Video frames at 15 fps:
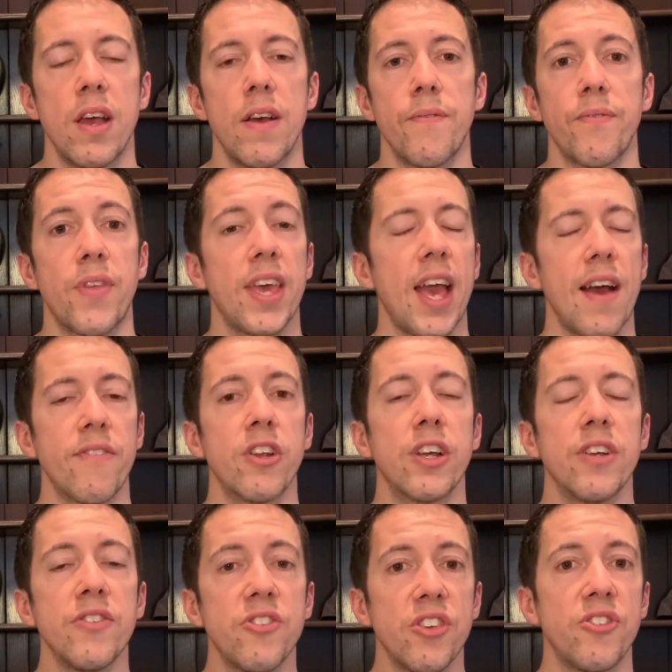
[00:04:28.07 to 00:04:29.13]
they haven't
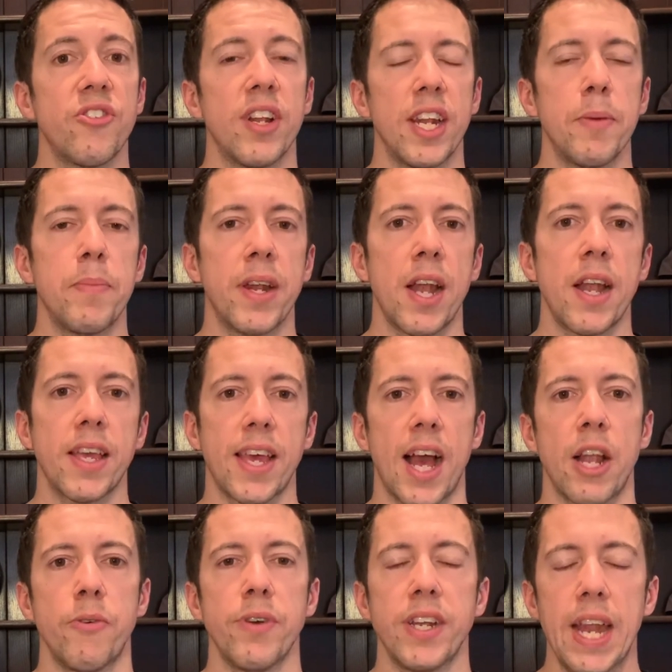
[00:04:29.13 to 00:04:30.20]
consistently been in a
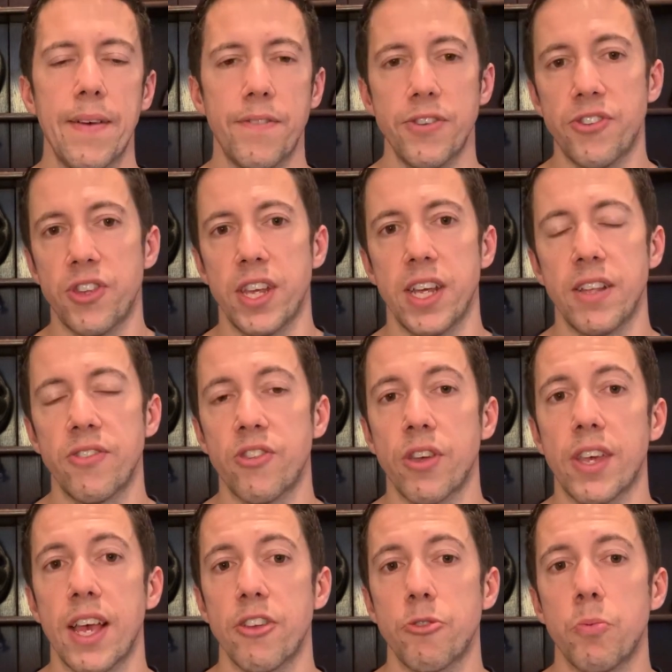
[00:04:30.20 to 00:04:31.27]
calorie deficit, and so
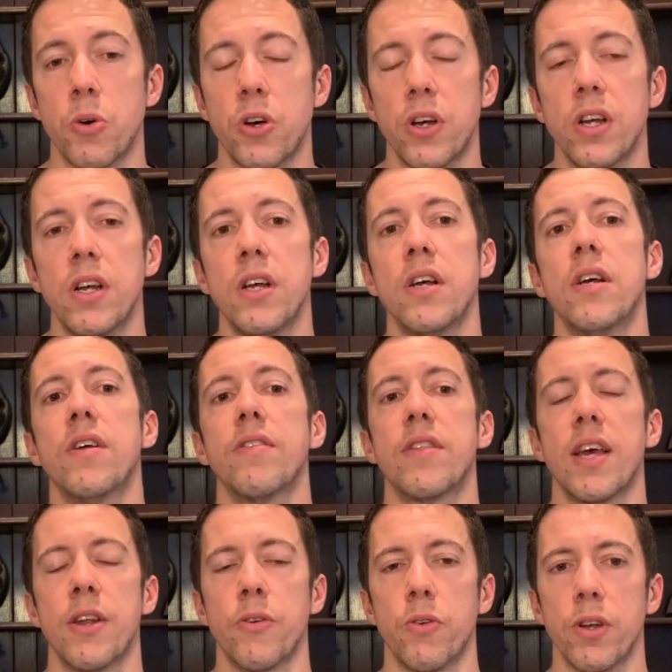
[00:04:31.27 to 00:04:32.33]
guess what? They're
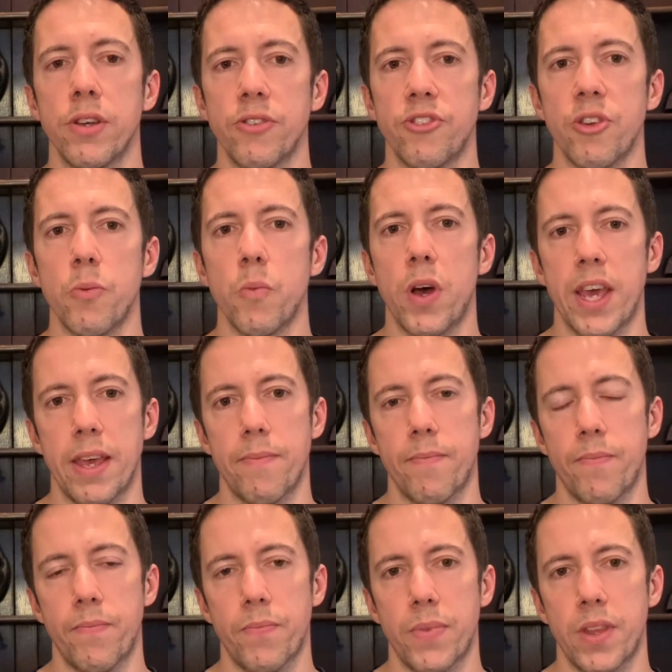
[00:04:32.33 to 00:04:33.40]
not losing weight.
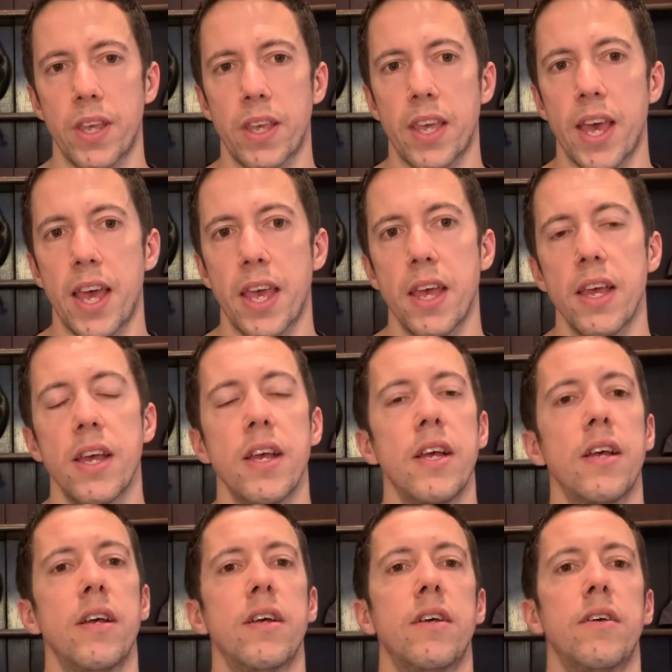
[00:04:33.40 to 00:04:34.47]
Okay,
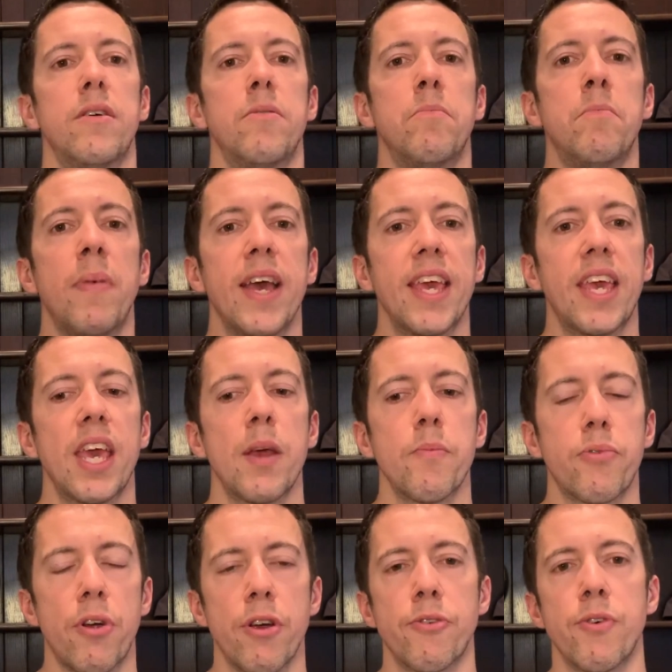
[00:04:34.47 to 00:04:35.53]
making
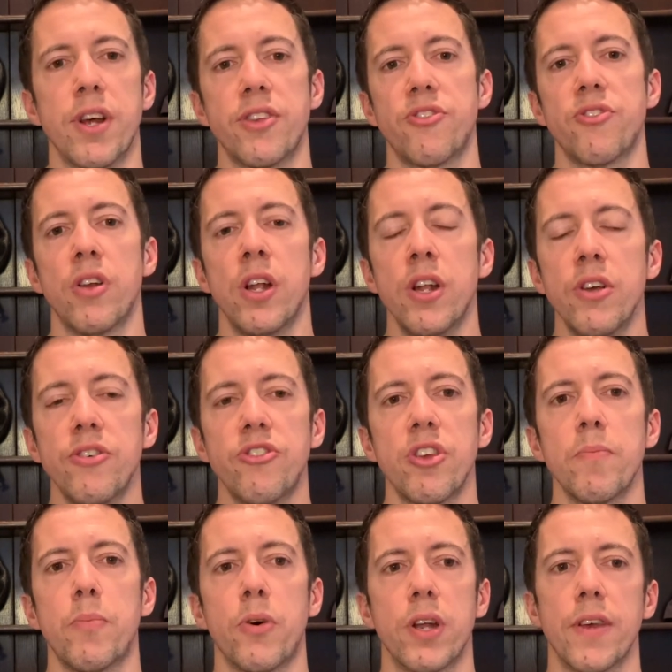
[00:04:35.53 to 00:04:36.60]
progress, losing
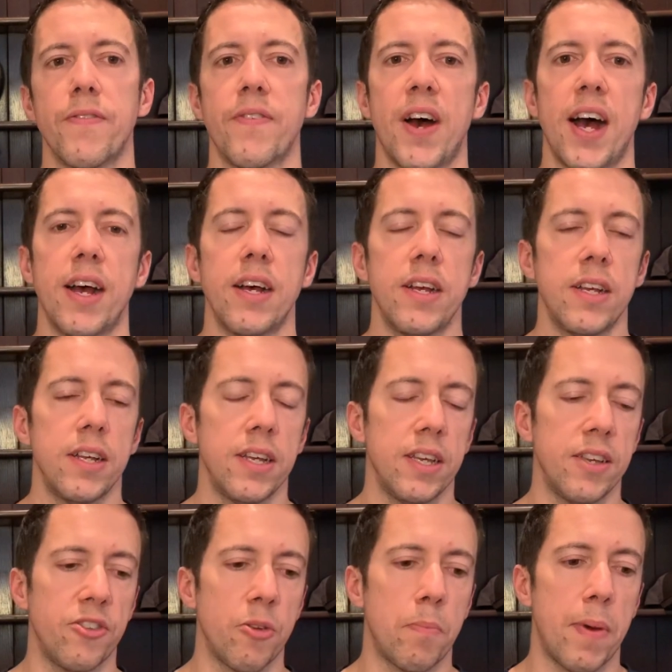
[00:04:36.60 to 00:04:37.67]
body fat is
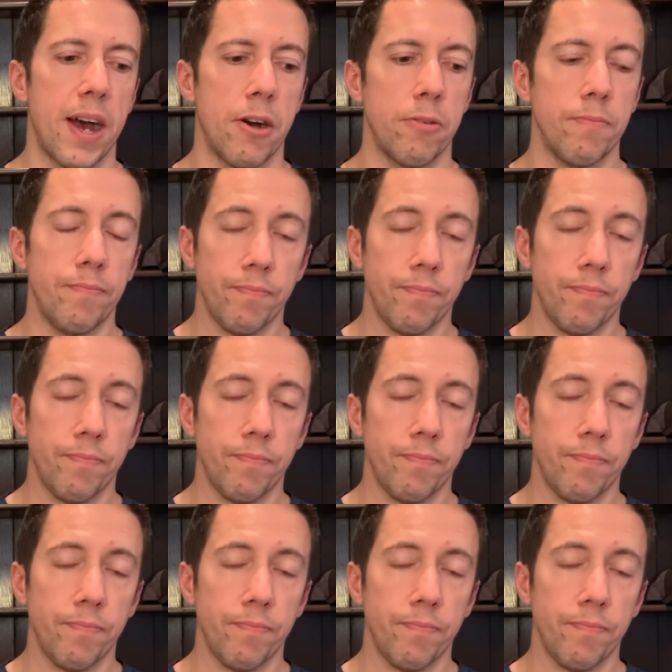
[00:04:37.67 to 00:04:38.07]
about